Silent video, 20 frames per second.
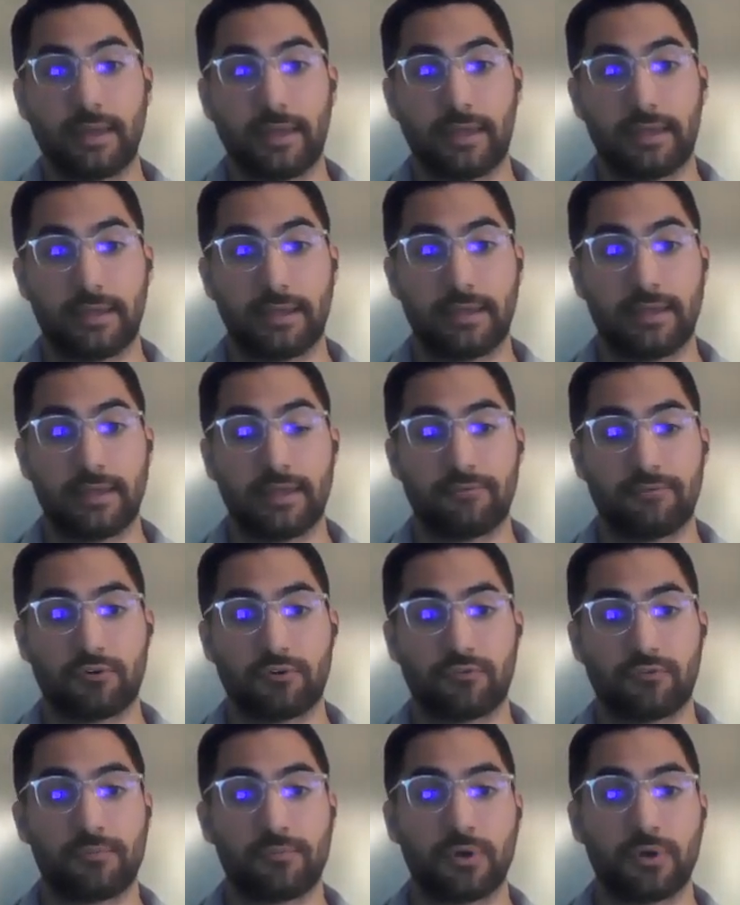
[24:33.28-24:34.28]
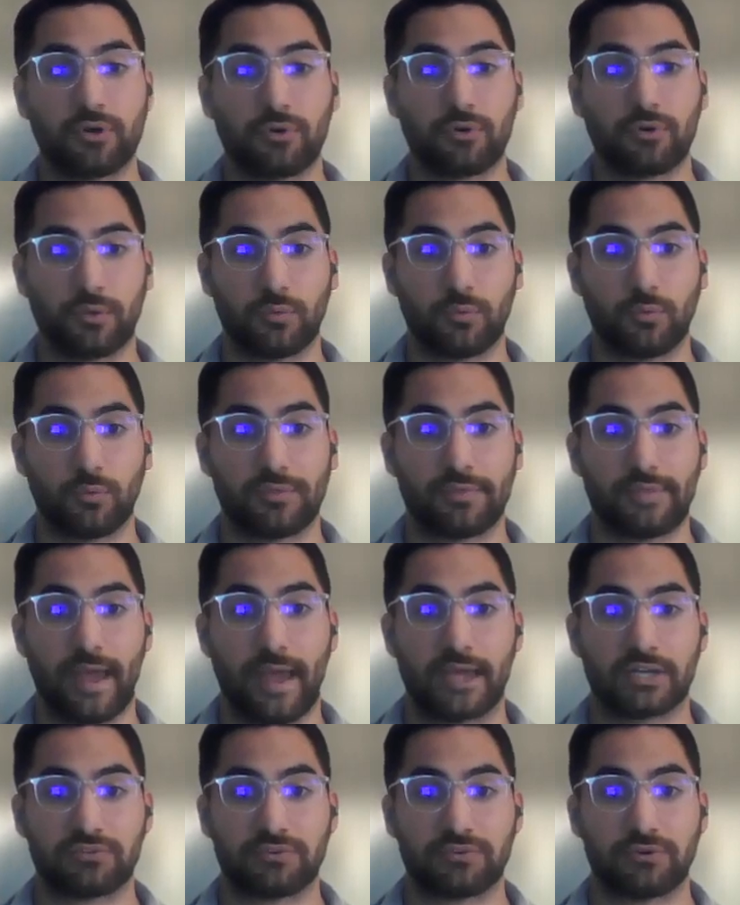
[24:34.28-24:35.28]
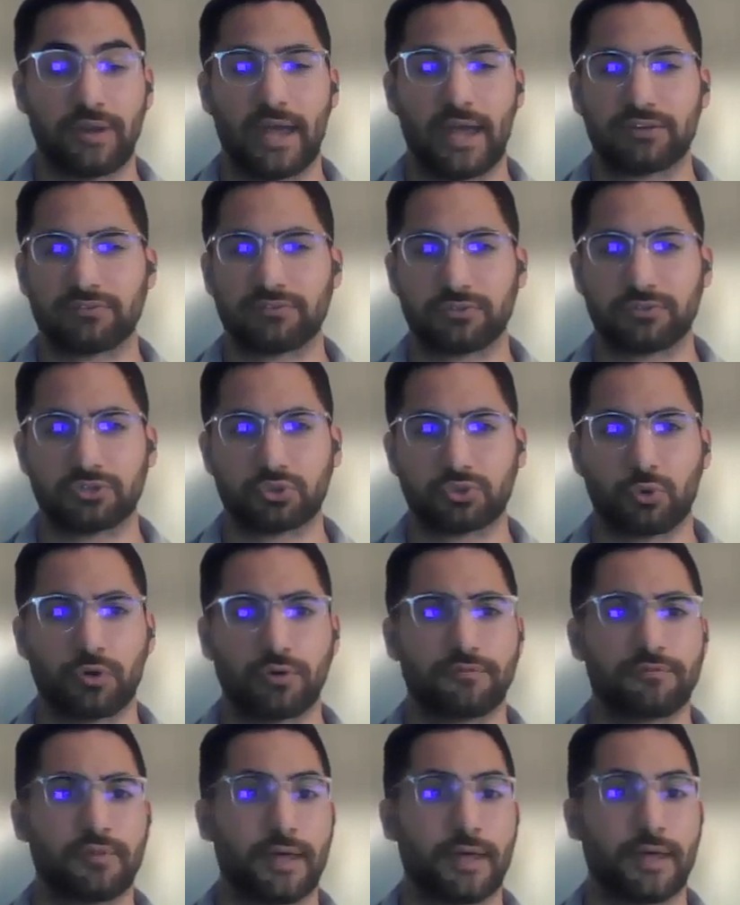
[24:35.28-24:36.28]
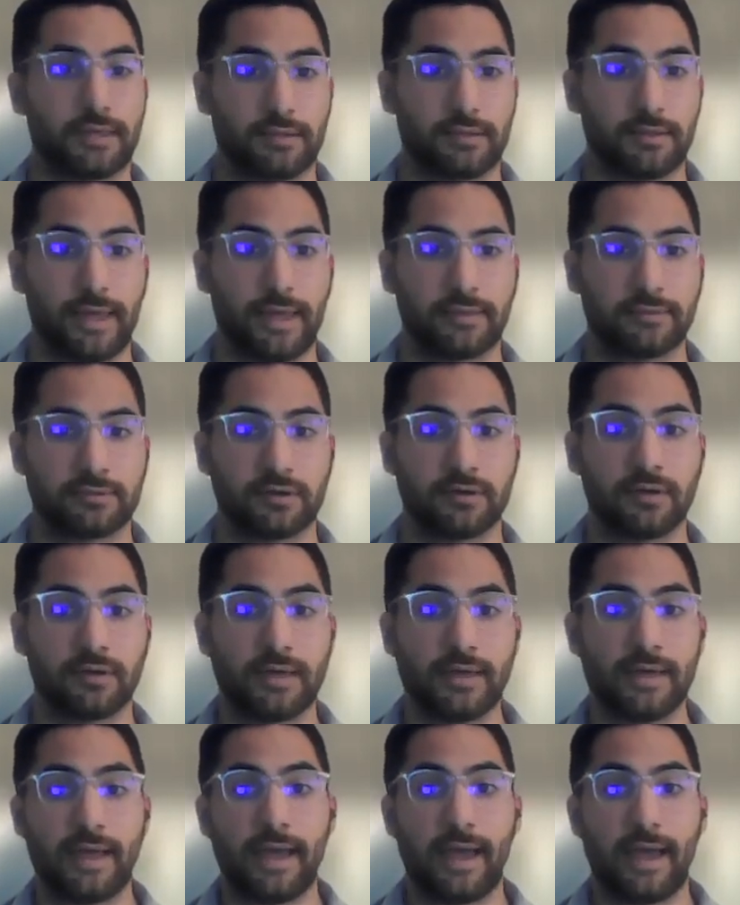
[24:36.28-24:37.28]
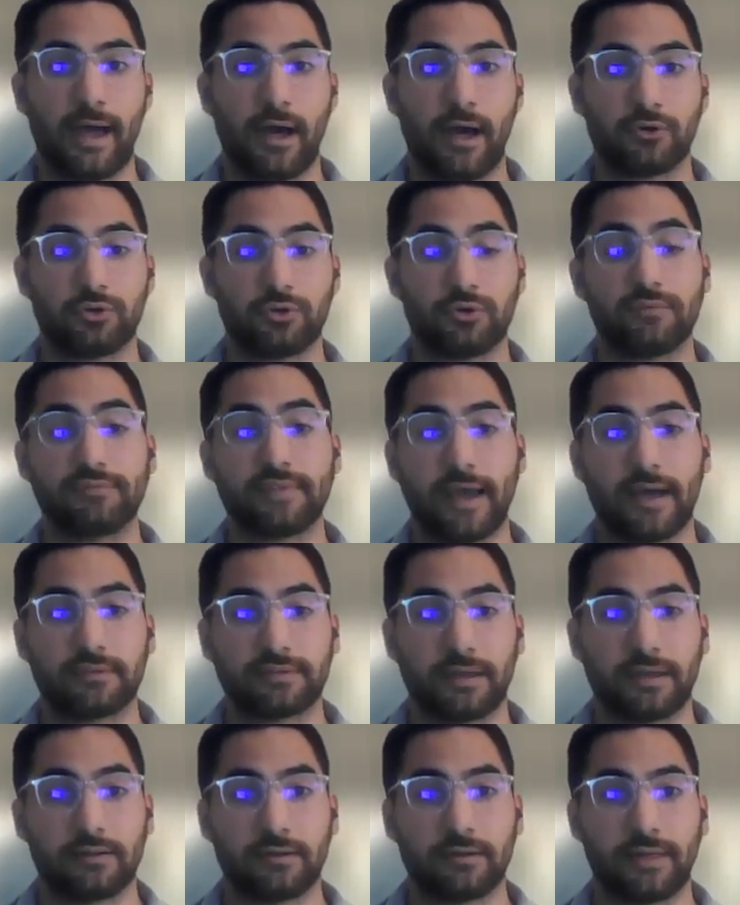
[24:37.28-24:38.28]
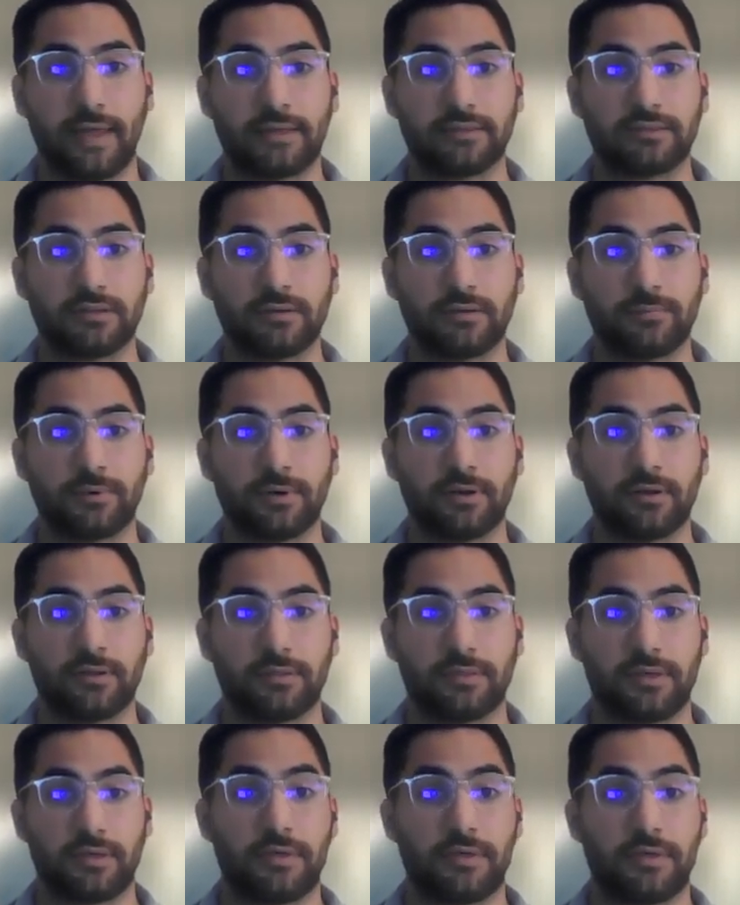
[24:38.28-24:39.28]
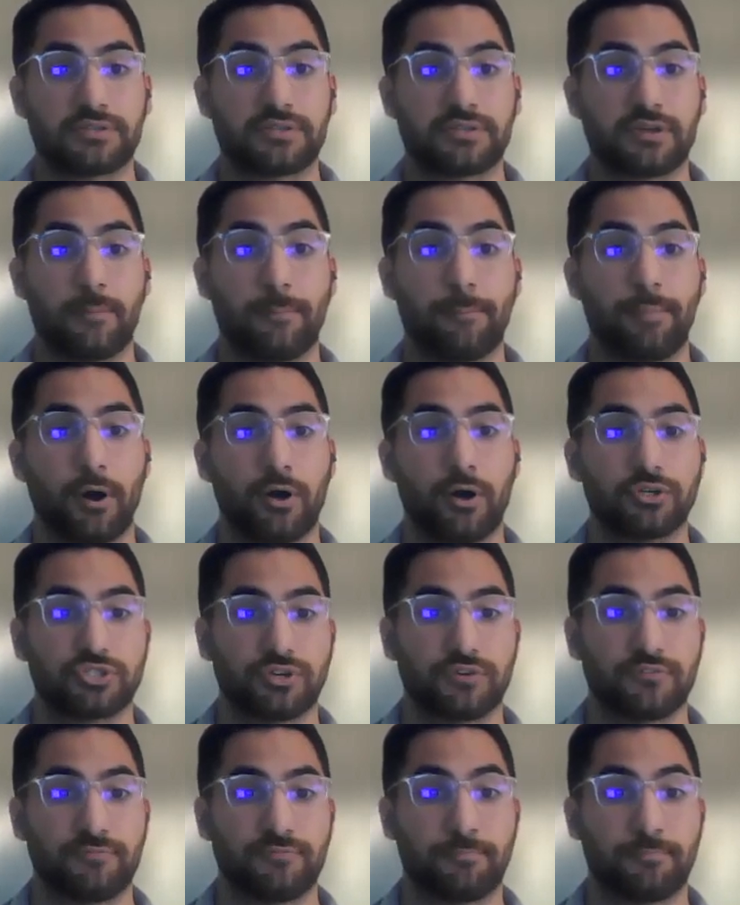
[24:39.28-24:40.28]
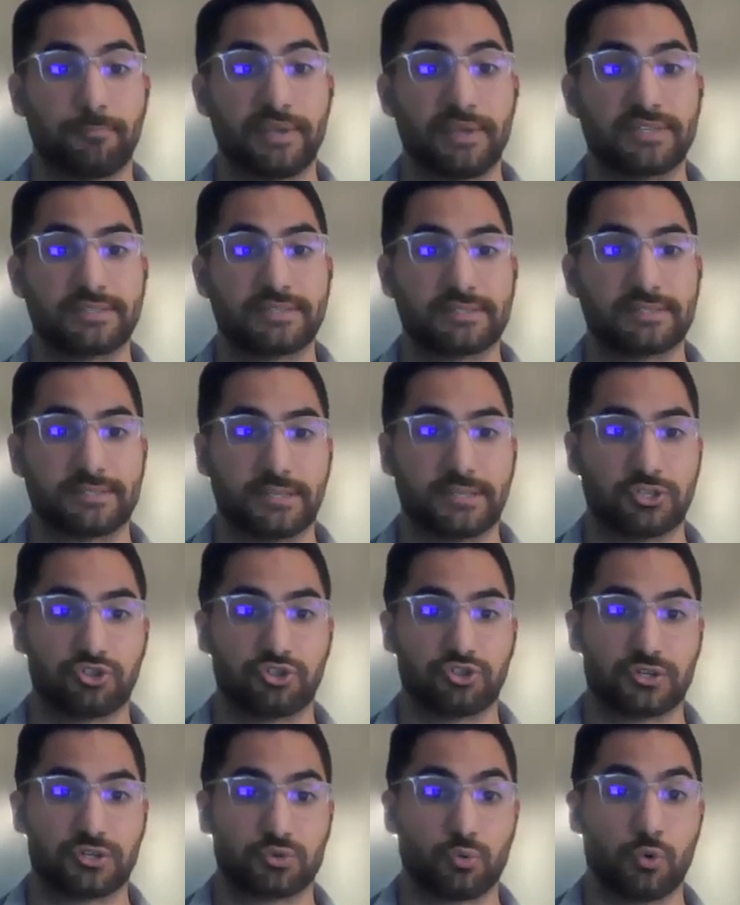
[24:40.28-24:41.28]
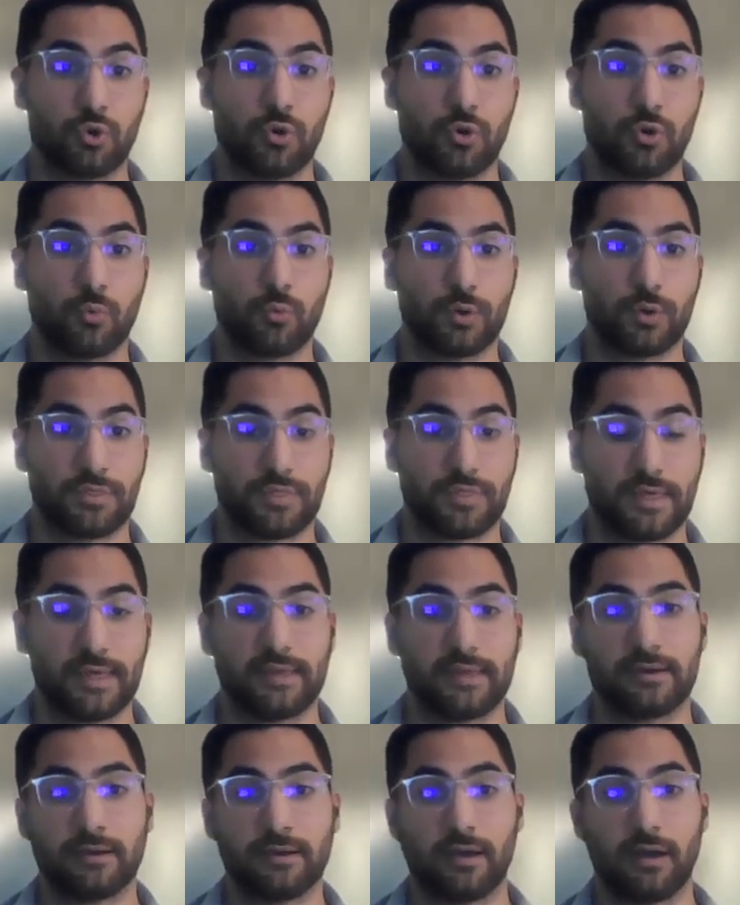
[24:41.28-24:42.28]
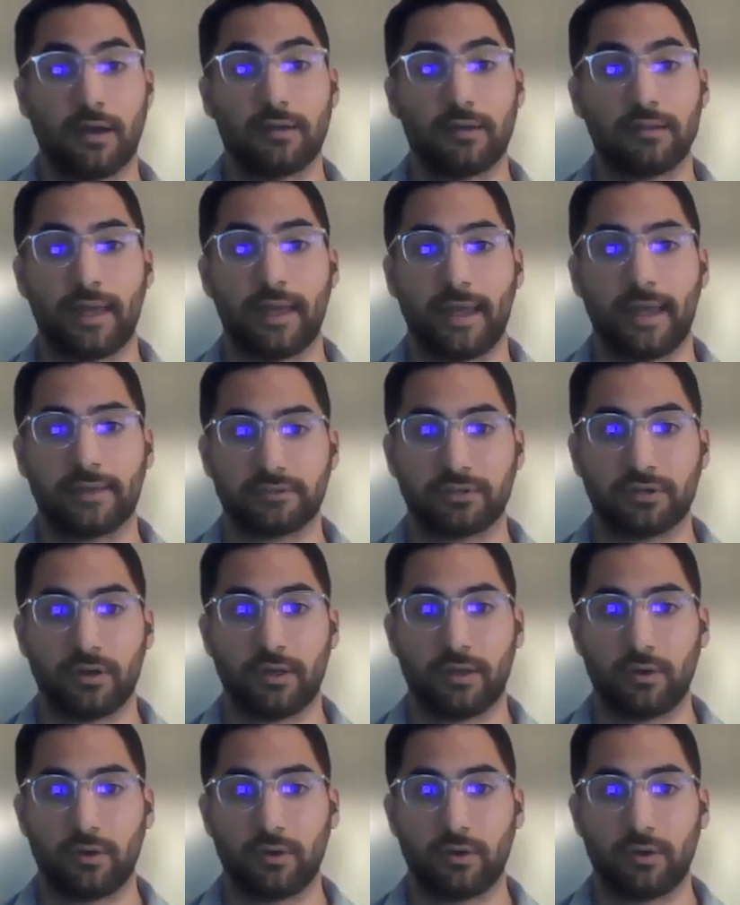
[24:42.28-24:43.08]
if you're familiar with Nashville, Nashville is sort of like Atlanta, how you have downtown Atlanta, but there's a bunch of business districts within Atlanta.